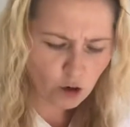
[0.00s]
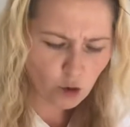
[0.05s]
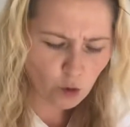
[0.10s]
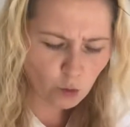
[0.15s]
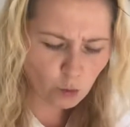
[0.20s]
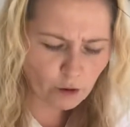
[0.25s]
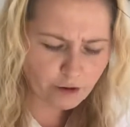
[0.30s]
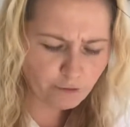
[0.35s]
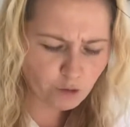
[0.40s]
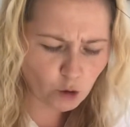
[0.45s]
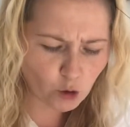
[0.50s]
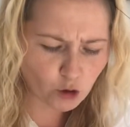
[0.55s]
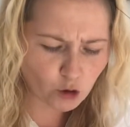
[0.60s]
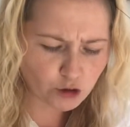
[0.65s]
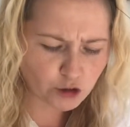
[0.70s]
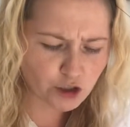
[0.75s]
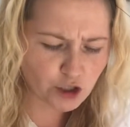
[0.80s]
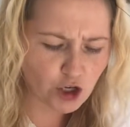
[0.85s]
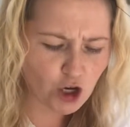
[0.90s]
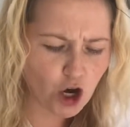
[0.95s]
we've
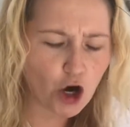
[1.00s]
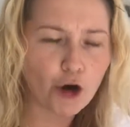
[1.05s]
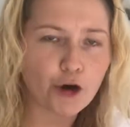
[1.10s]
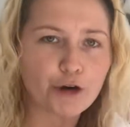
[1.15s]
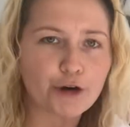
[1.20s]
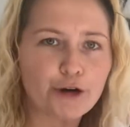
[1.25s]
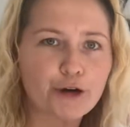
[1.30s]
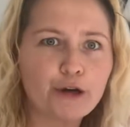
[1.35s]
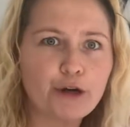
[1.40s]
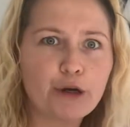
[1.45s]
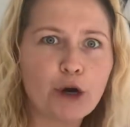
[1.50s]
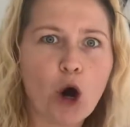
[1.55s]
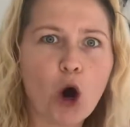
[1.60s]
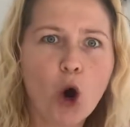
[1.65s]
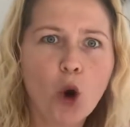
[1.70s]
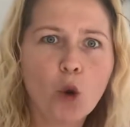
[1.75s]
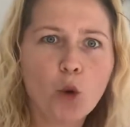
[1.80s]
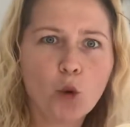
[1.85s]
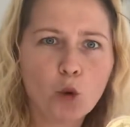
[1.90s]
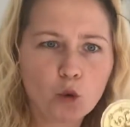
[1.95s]
got a
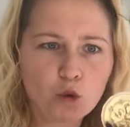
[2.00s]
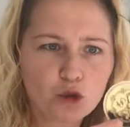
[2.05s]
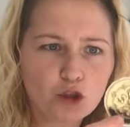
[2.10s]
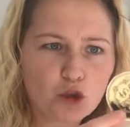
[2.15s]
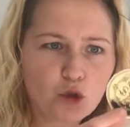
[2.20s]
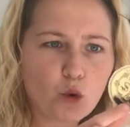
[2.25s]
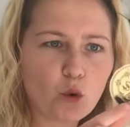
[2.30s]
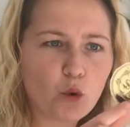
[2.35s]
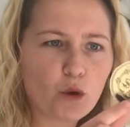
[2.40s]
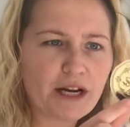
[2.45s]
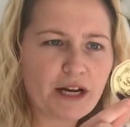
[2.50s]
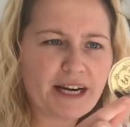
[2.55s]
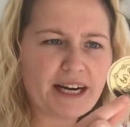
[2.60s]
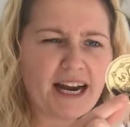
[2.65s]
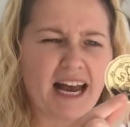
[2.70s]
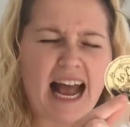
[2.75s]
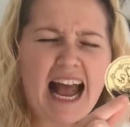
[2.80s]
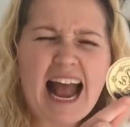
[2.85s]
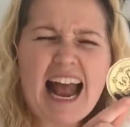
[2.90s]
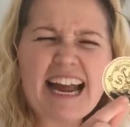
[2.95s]
gold coin,
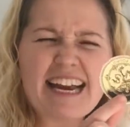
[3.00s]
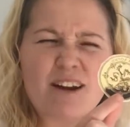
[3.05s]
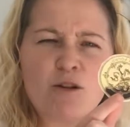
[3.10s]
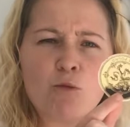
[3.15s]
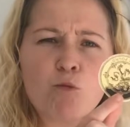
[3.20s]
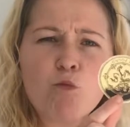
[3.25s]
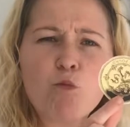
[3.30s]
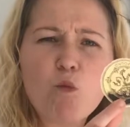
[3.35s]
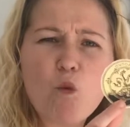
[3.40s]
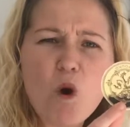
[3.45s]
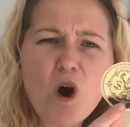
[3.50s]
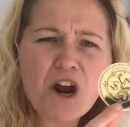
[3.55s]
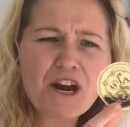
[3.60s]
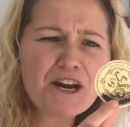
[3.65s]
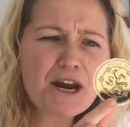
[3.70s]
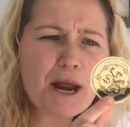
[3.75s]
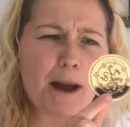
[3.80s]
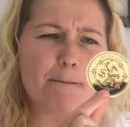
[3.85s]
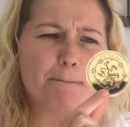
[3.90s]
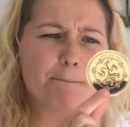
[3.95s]
a
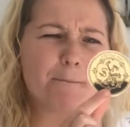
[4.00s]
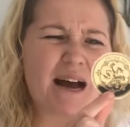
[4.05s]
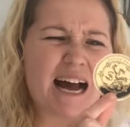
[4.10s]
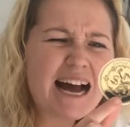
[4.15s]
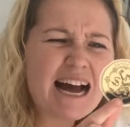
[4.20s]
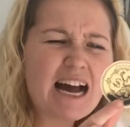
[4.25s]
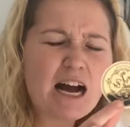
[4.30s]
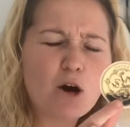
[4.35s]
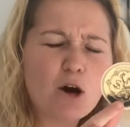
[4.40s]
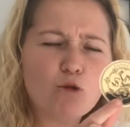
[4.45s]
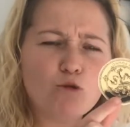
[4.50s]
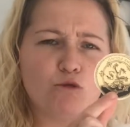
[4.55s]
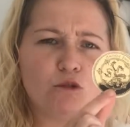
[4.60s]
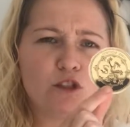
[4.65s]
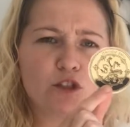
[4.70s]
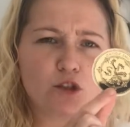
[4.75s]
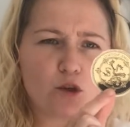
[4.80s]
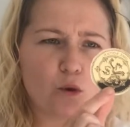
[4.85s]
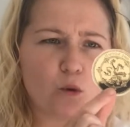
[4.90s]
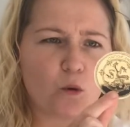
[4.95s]

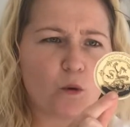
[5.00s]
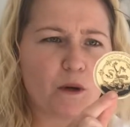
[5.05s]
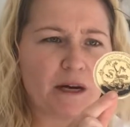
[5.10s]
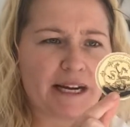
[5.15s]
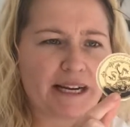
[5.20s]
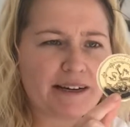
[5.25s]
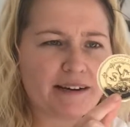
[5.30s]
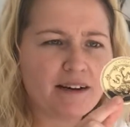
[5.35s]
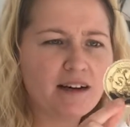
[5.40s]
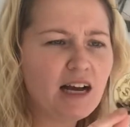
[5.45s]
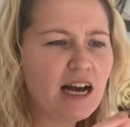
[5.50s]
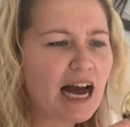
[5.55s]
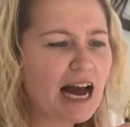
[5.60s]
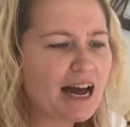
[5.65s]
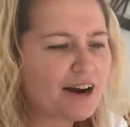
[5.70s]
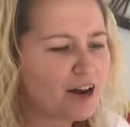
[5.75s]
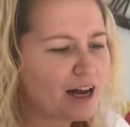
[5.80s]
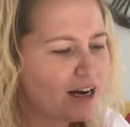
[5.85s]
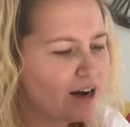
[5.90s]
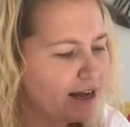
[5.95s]
£1 coin.
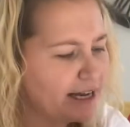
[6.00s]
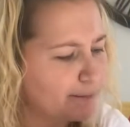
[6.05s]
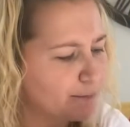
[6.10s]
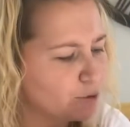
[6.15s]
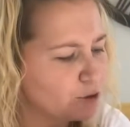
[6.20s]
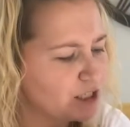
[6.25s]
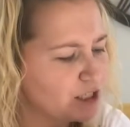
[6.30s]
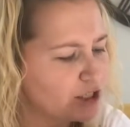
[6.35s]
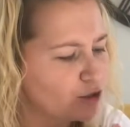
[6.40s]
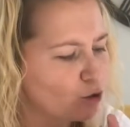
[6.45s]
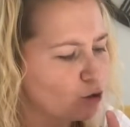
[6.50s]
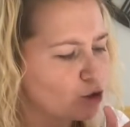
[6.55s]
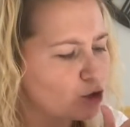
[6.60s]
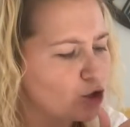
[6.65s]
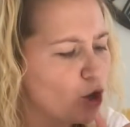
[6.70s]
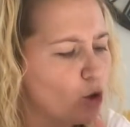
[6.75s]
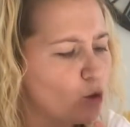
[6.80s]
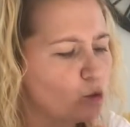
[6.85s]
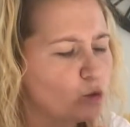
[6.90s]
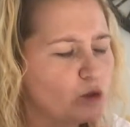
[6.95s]
And I like it because it's got
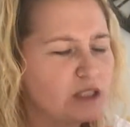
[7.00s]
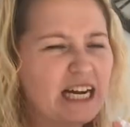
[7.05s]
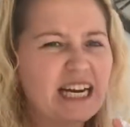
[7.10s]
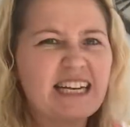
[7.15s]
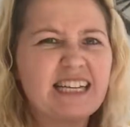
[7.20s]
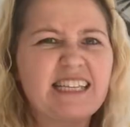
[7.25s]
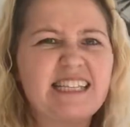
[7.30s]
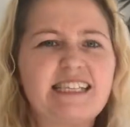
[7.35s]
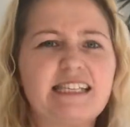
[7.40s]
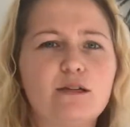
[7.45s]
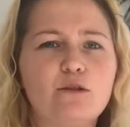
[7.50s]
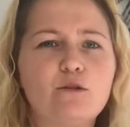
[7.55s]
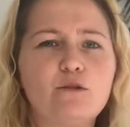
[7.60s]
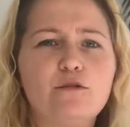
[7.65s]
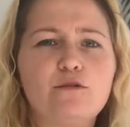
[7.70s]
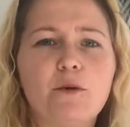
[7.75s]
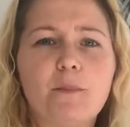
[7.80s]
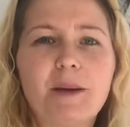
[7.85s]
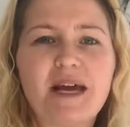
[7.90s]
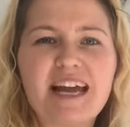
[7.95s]
gold and a
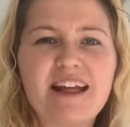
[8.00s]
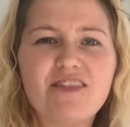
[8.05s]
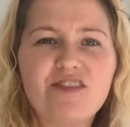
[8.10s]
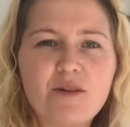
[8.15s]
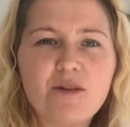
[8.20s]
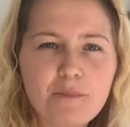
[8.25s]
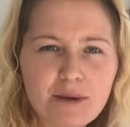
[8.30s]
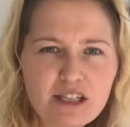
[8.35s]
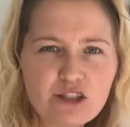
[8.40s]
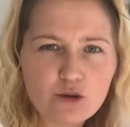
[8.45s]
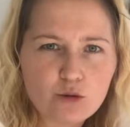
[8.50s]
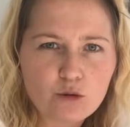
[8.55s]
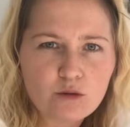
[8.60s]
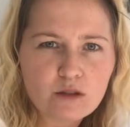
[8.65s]
silver bit in the middle.